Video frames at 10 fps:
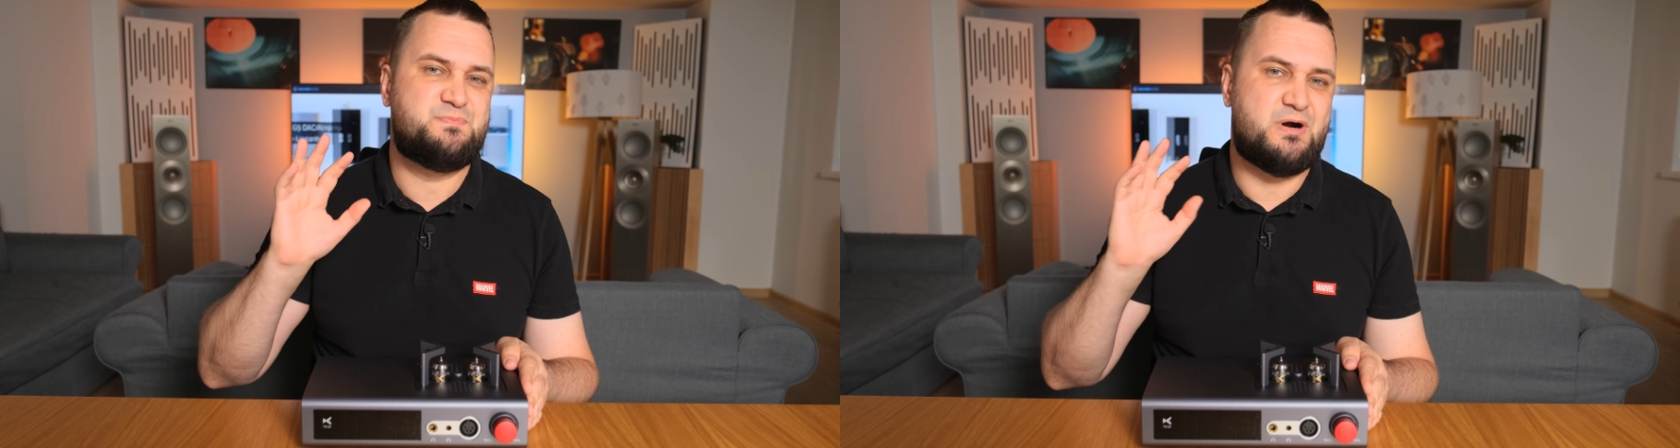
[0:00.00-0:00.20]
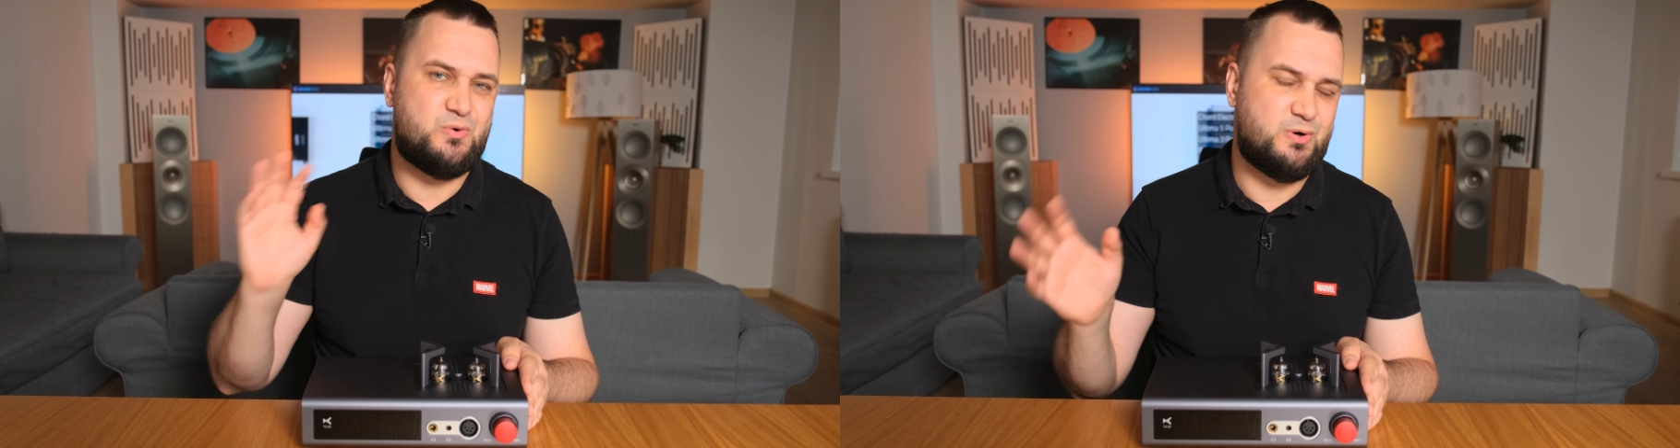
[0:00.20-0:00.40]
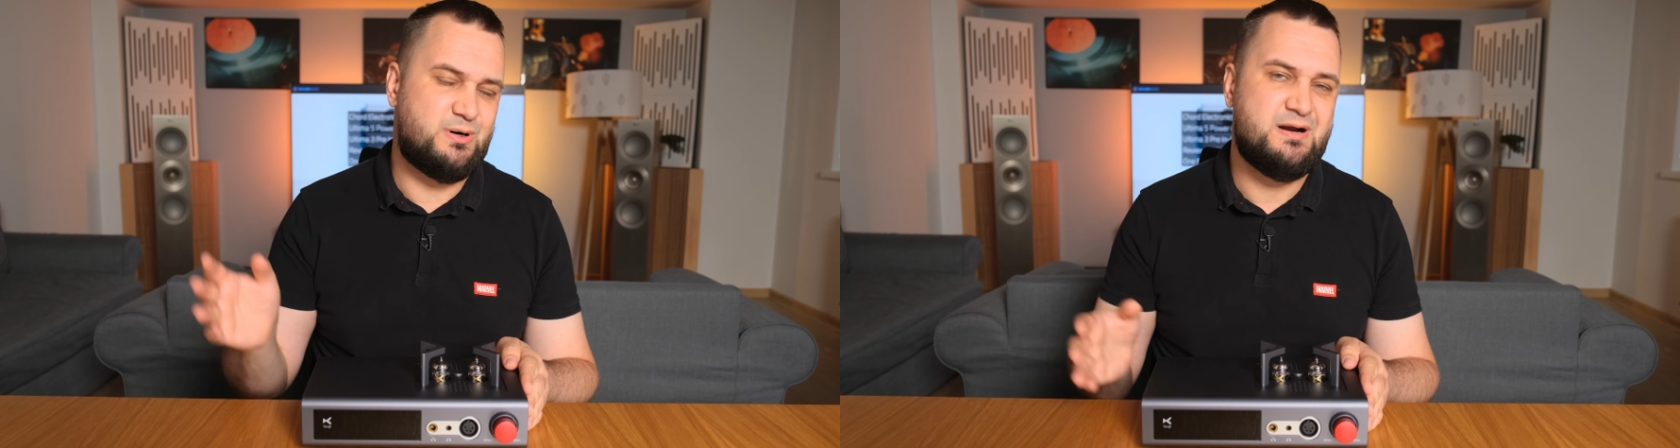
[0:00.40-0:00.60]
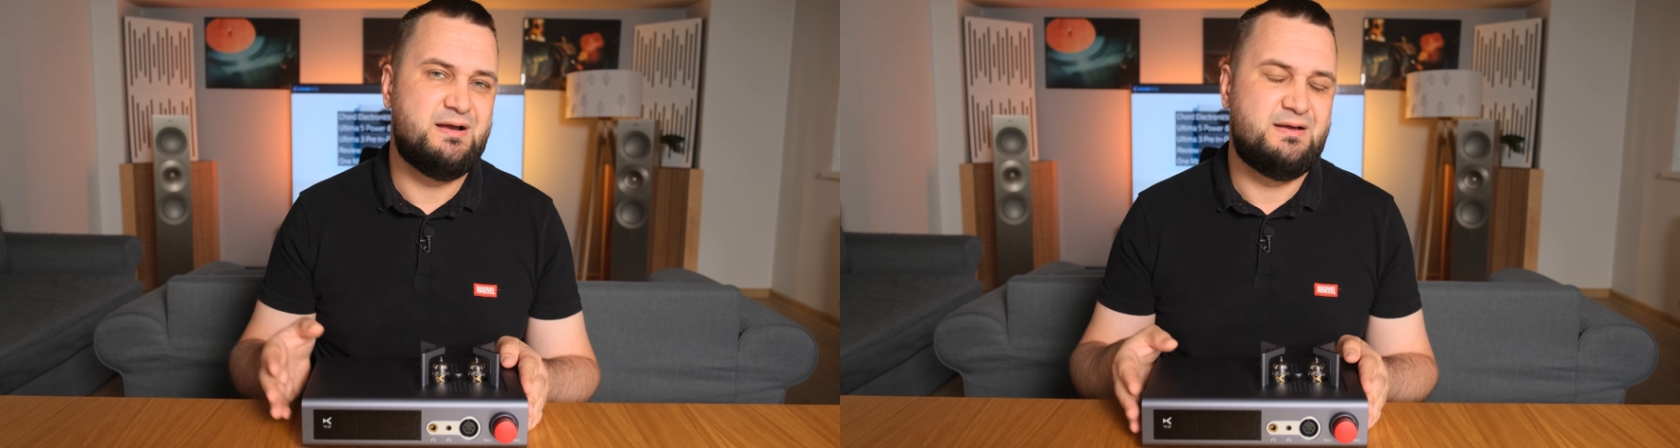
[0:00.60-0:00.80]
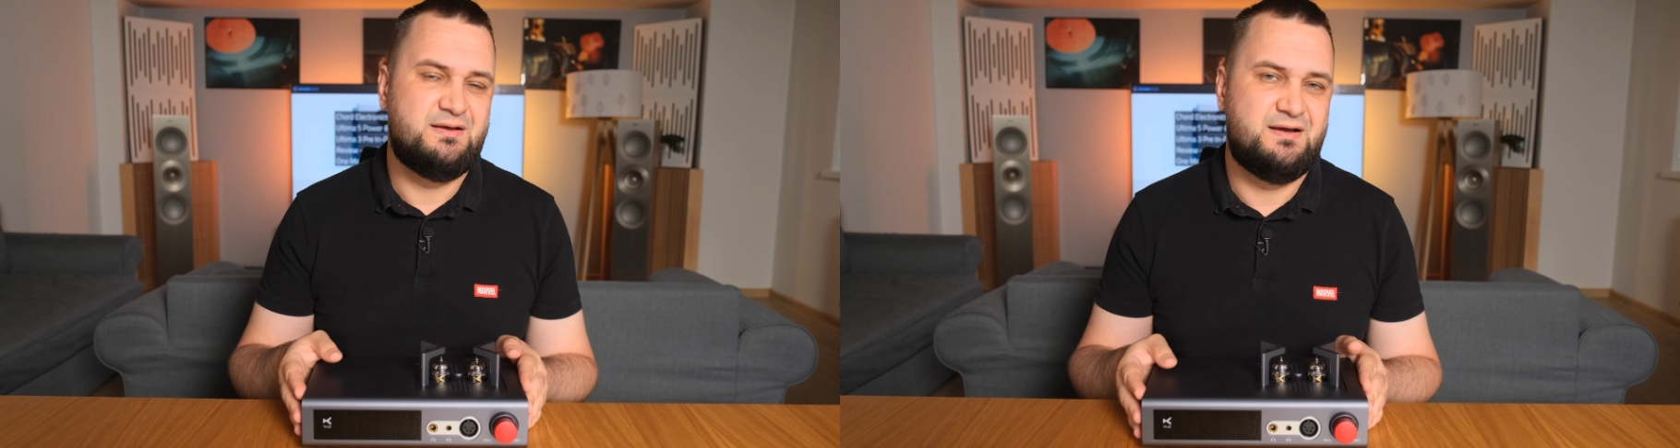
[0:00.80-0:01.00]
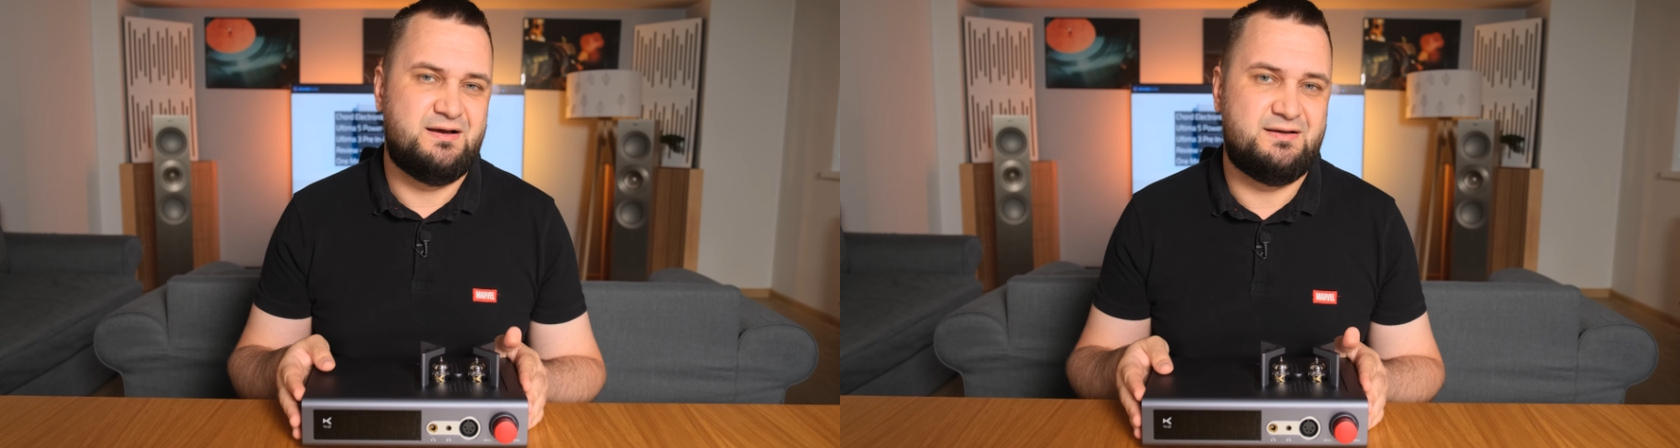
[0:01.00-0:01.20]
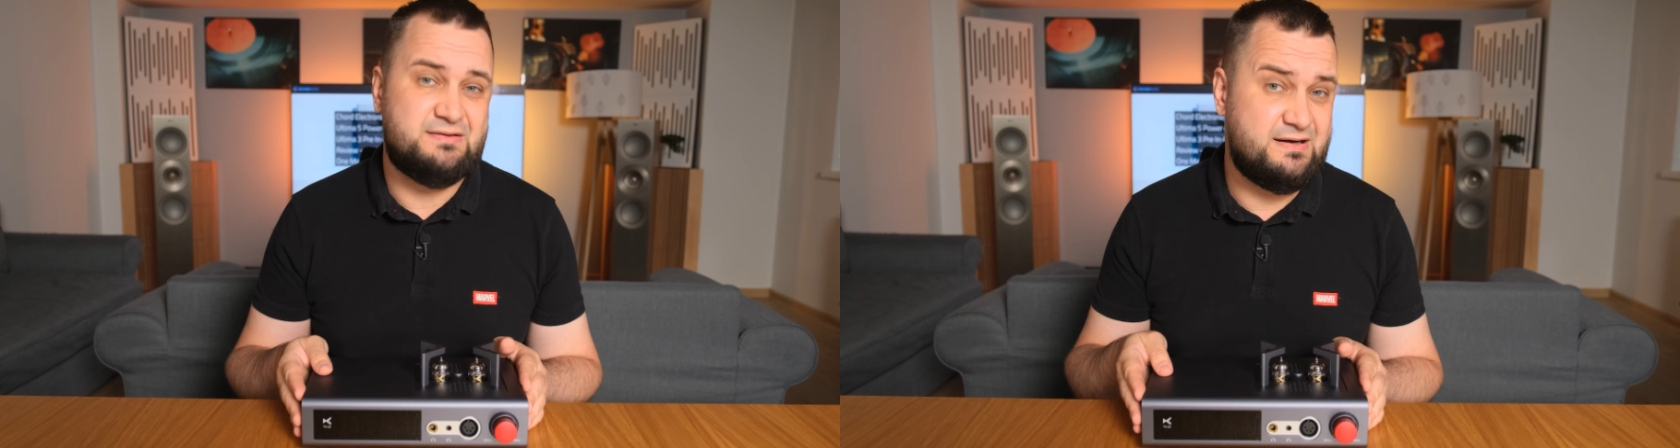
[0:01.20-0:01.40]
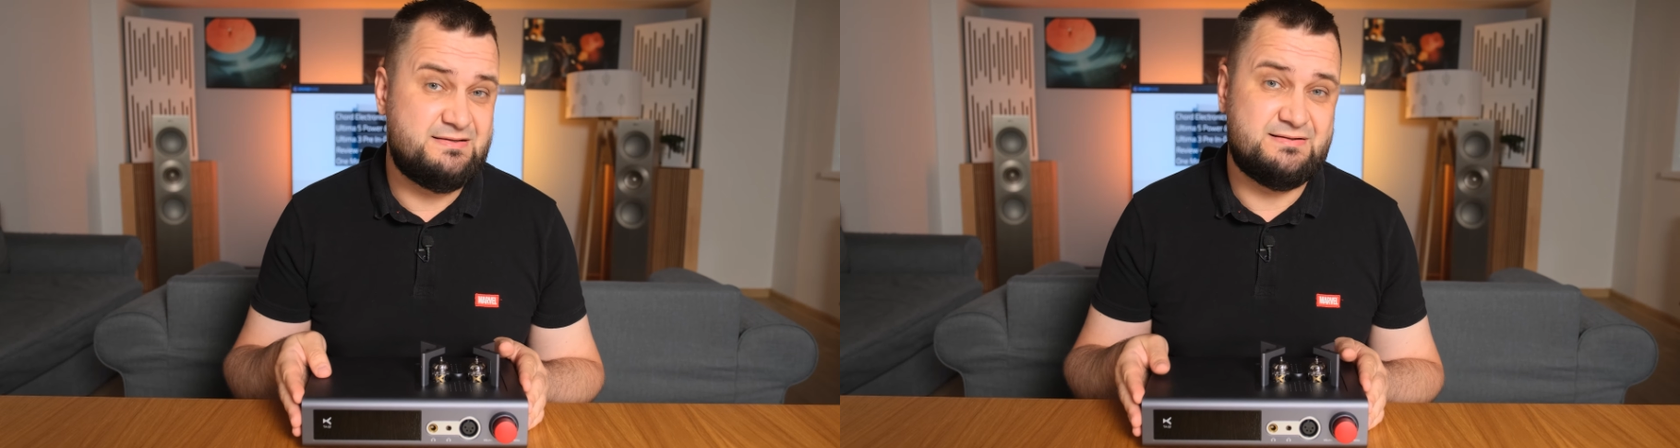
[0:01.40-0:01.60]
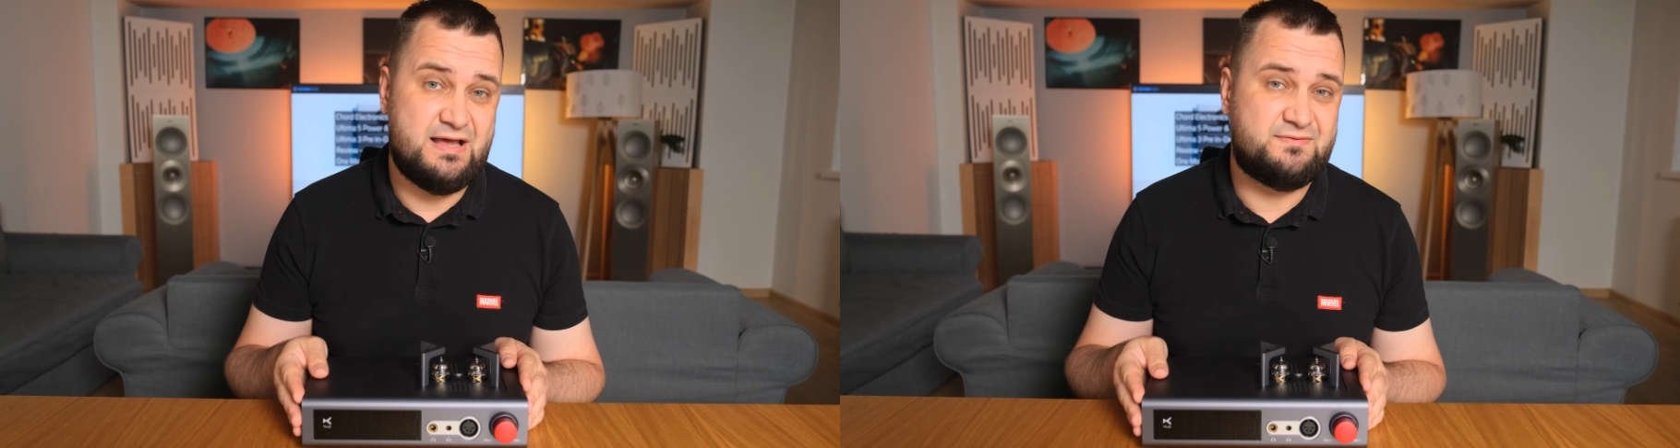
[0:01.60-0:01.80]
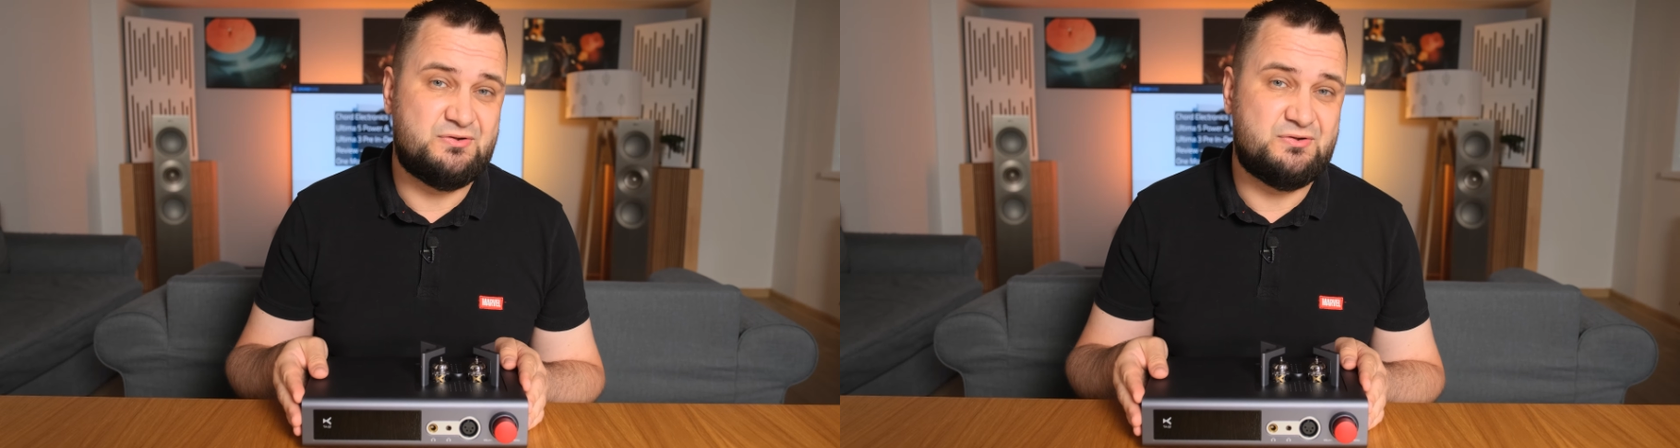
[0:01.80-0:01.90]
power there is left